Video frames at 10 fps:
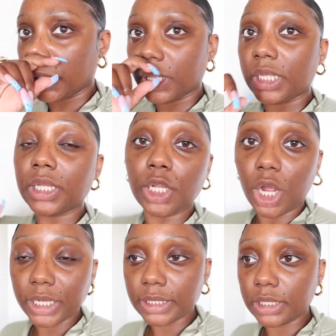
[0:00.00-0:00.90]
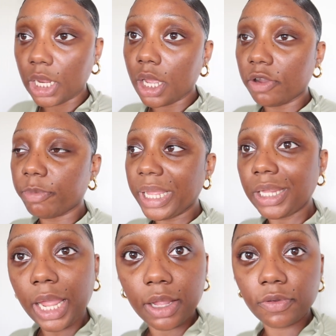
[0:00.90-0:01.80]
the longest day of my
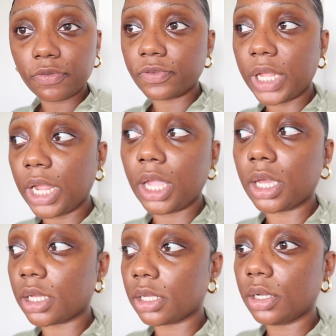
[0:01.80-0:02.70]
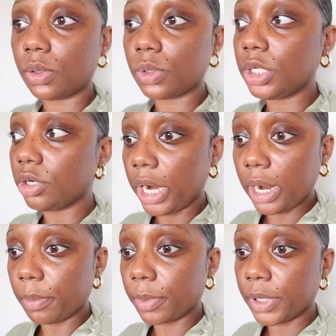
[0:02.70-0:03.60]
life. Like, holy
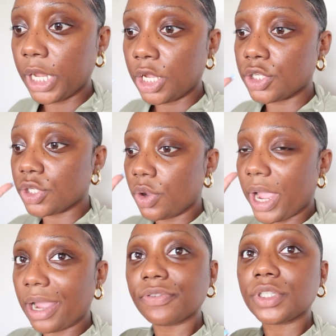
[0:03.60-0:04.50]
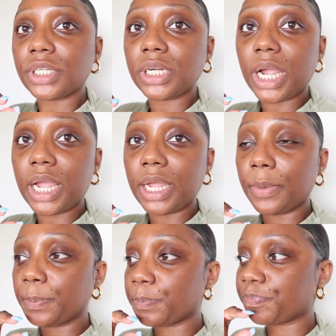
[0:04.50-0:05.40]
crap. So after
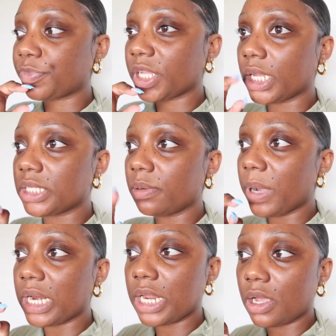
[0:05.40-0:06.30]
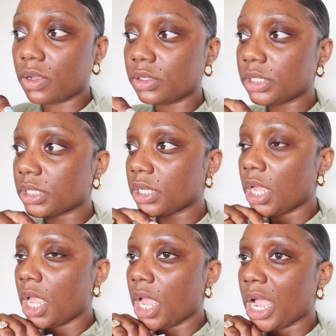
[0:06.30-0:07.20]
I did my nails,
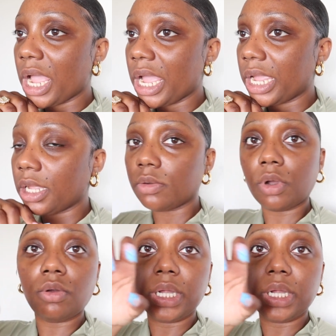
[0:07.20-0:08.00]
I, oh,